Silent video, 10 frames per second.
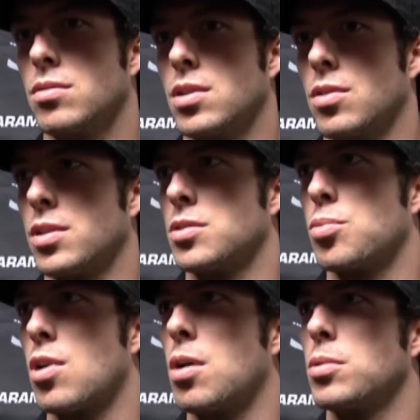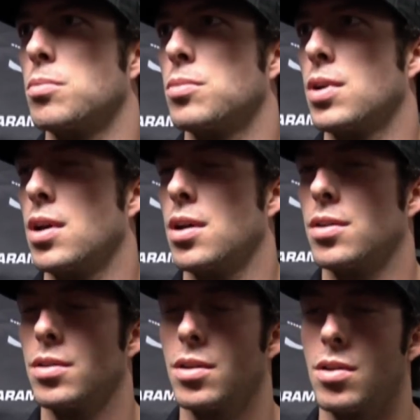a problem.
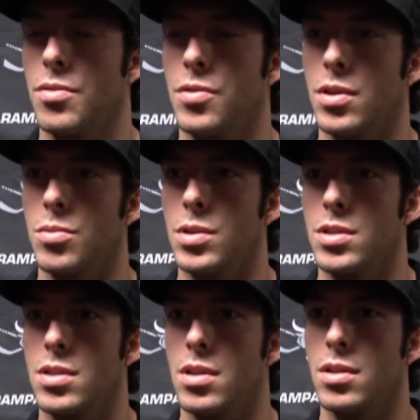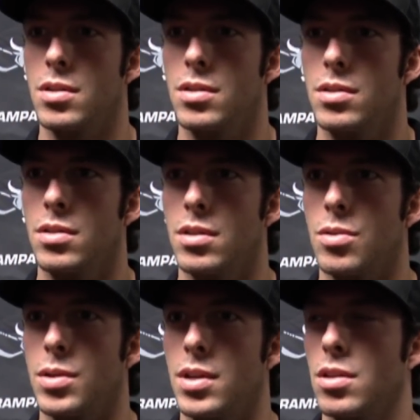And I feel like we just didn't
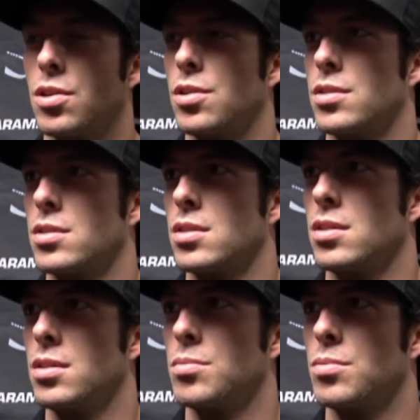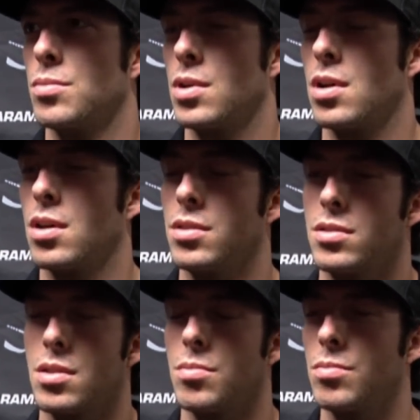learn as a team in
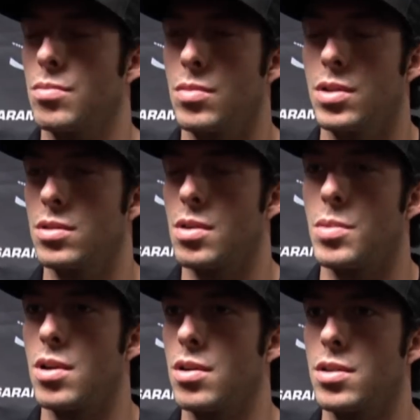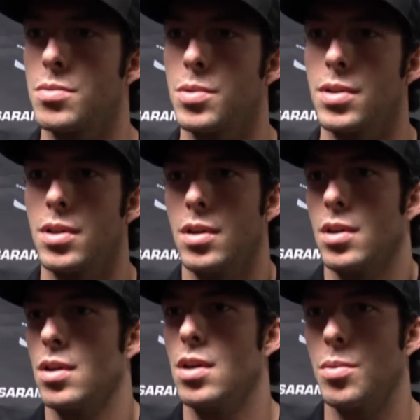some areas, but.
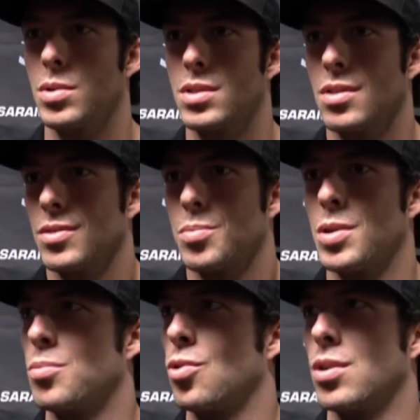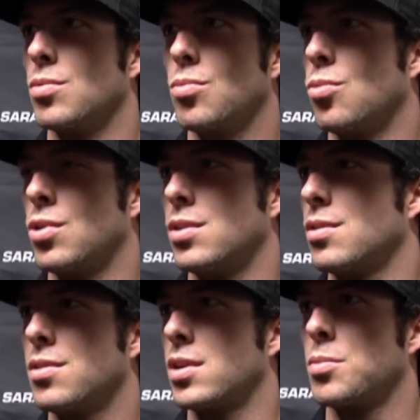I mean, it's tough to pinpoint
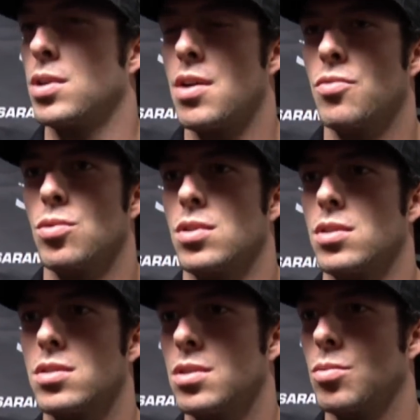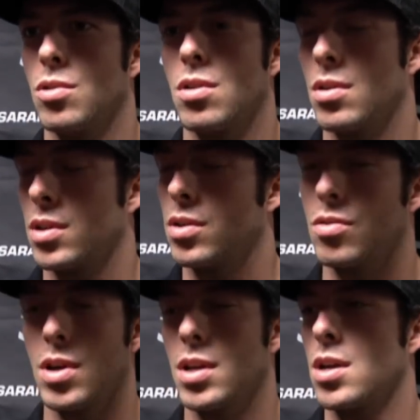one thing. I mean, everyone on this team were like
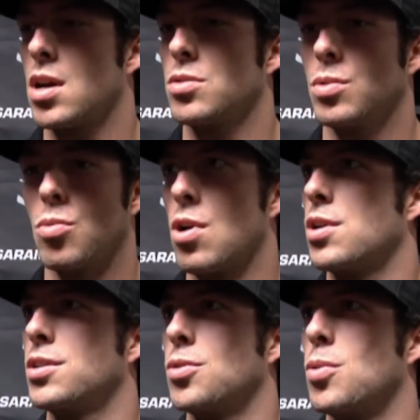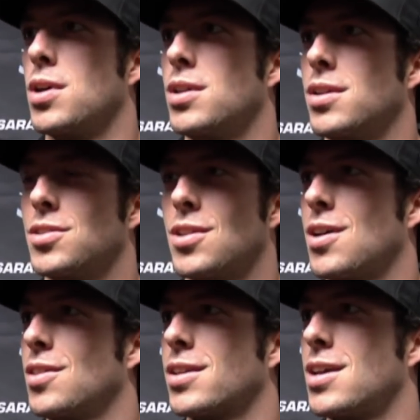great guys. We wanted to win. It's
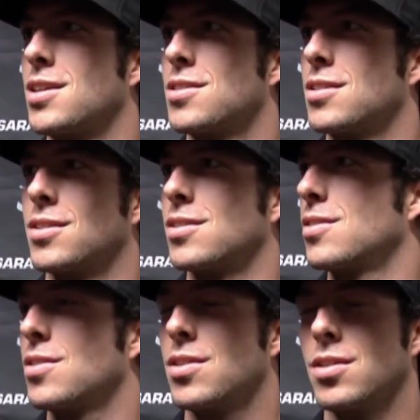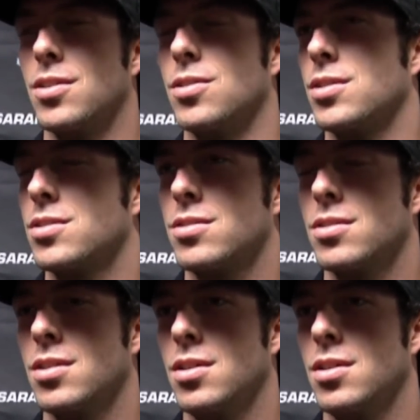not like anything, it's